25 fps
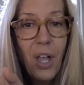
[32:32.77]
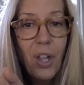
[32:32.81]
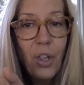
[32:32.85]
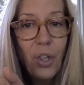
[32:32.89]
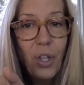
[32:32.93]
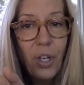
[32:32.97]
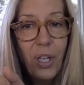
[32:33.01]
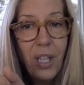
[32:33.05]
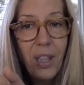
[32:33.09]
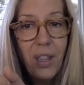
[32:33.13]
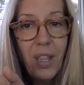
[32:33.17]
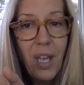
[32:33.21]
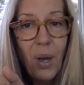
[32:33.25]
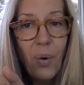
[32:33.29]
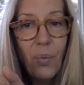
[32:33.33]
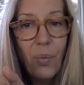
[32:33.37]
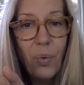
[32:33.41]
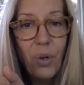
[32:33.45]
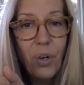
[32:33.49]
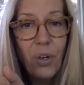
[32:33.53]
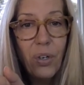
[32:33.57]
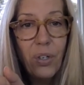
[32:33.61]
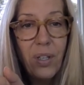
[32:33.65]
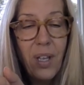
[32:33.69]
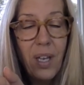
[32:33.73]
look at that
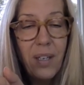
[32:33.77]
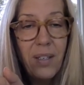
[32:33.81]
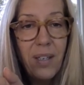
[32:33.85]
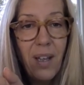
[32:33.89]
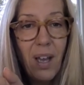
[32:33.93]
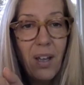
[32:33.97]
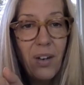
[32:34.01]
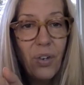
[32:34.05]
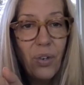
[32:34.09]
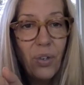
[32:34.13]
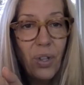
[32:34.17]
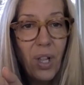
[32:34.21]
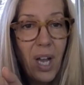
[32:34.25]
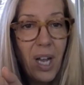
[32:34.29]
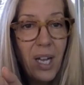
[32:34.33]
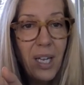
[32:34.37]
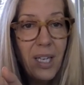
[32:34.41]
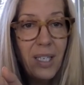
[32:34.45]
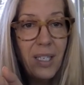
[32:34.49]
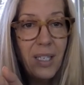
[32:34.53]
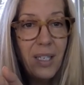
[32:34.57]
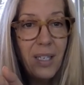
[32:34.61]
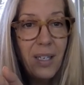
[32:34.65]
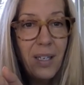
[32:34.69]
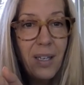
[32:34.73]
word that's
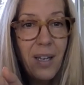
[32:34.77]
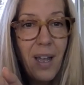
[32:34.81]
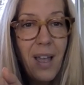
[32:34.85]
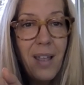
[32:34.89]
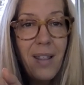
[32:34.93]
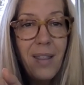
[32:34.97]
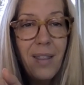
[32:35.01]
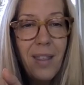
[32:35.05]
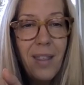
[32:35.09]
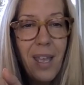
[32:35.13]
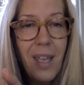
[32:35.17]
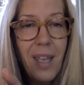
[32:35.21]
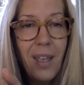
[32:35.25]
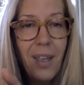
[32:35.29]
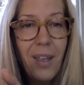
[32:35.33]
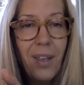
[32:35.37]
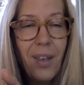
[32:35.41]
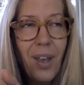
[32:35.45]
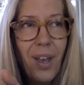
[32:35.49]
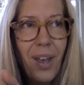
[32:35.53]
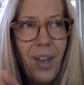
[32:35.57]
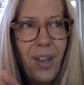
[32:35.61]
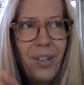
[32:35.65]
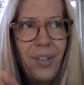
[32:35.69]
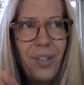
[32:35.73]
underlined and think,
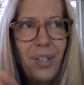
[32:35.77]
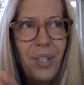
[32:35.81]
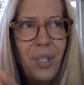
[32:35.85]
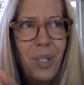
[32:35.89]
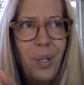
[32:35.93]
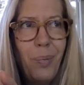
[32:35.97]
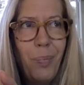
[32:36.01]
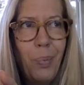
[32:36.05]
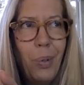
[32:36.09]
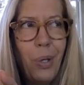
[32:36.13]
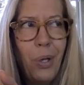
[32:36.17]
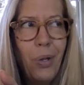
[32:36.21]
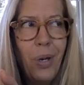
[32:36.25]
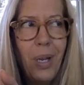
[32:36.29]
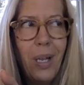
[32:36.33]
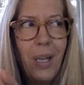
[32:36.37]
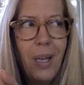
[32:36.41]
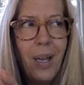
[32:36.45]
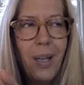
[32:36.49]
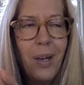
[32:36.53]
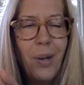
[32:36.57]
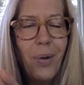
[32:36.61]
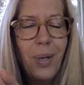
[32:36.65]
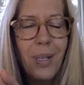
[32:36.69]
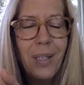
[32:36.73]
disputing.
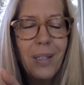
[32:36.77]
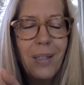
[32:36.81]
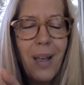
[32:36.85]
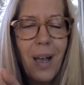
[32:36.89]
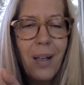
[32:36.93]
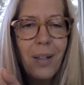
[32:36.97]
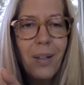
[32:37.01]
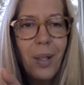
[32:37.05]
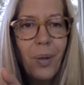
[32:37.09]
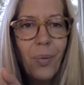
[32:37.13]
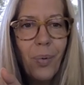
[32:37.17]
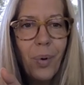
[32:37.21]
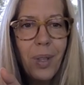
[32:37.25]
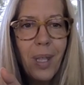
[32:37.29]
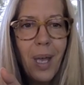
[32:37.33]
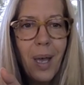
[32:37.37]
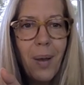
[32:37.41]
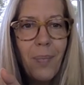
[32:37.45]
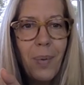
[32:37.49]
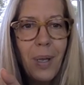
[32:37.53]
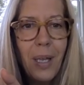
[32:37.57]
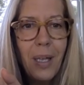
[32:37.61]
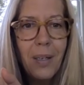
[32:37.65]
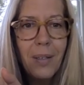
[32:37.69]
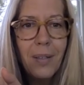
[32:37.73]
I know exactly what
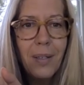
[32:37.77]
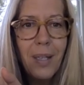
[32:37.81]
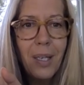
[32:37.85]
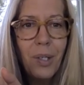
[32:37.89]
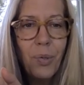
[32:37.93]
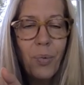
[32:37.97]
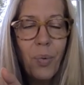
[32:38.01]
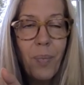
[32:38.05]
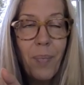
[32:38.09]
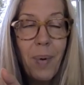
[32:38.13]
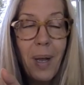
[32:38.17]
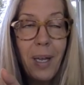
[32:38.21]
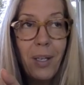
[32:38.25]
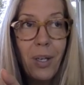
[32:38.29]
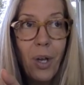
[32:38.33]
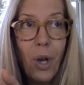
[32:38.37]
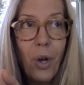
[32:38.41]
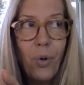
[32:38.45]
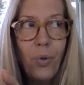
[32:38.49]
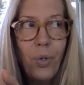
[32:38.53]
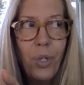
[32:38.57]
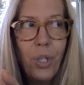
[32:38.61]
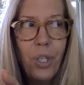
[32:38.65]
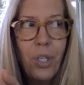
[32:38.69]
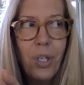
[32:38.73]
that means. That's what my
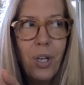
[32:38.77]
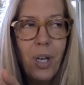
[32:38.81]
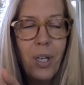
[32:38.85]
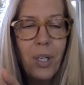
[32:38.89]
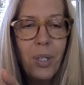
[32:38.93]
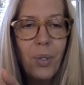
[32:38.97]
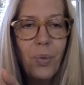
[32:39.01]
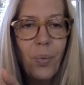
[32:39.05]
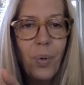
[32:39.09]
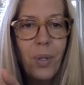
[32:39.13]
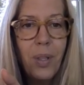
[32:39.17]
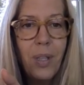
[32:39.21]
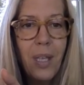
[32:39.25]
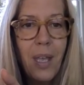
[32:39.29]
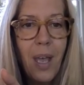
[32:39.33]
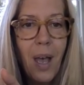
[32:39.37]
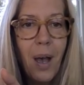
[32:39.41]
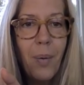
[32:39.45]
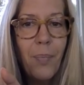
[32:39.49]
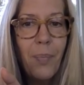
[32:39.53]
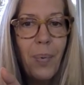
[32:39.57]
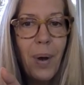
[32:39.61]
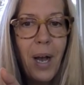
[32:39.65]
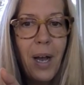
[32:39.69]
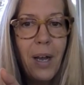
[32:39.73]
coach does with the
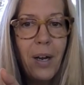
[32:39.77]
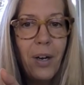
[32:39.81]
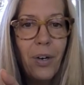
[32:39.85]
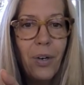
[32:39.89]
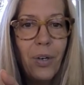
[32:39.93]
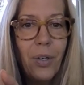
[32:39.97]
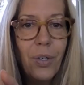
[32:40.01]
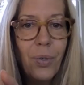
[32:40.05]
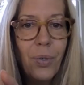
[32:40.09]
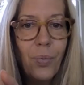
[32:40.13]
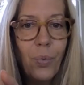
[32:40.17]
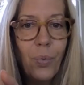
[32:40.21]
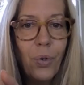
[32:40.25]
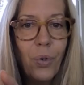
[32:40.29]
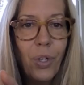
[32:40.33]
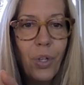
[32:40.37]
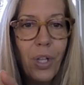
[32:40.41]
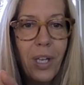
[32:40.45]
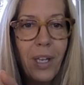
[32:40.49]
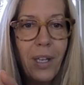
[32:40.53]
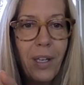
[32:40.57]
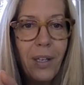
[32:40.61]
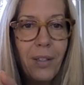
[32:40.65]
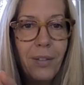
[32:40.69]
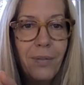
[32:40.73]
umpires
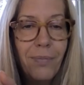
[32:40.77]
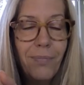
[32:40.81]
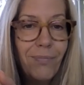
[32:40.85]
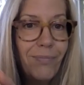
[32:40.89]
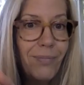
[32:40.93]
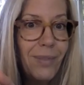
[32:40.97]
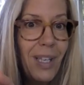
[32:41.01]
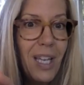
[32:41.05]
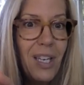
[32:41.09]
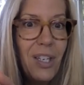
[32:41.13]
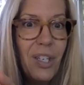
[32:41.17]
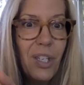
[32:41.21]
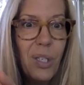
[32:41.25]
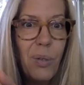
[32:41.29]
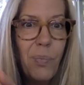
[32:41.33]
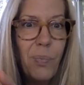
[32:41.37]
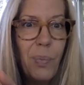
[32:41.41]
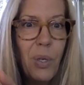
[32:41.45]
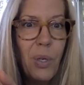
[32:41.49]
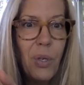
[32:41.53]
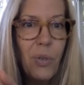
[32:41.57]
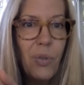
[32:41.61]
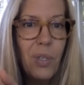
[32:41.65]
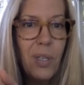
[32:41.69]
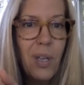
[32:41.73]
ruling. He
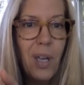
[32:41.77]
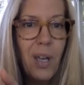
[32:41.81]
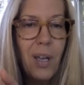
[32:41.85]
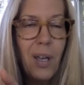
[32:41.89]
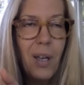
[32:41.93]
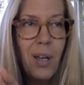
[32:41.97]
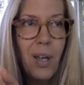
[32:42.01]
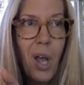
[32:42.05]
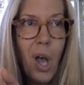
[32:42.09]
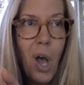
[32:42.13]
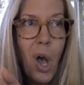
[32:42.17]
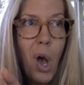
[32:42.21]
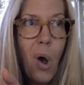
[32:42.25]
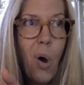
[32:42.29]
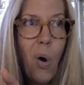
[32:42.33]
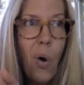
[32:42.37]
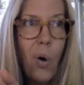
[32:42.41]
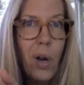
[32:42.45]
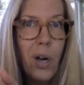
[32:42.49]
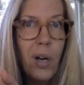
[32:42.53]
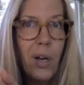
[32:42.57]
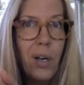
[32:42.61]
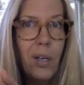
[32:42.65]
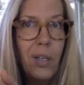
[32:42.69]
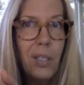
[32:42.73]
disputes it.
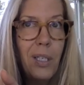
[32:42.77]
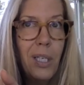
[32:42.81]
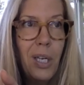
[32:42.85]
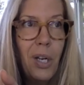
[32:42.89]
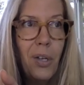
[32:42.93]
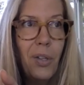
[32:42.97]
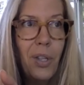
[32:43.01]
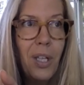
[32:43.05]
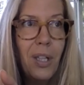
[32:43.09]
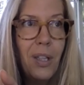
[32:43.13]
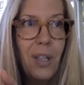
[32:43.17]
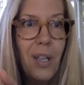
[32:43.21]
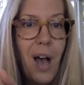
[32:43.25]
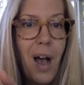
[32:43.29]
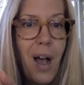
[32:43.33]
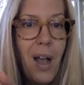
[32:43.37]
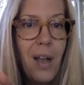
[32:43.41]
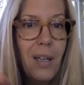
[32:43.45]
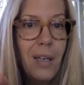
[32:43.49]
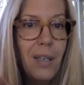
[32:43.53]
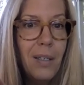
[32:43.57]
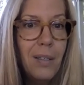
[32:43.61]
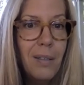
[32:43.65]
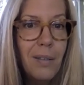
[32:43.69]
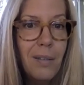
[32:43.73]
Or, the
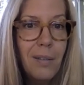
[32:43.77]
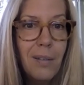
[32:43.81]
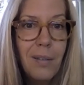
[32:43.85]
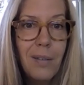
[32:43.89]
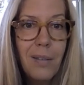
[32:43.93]
line,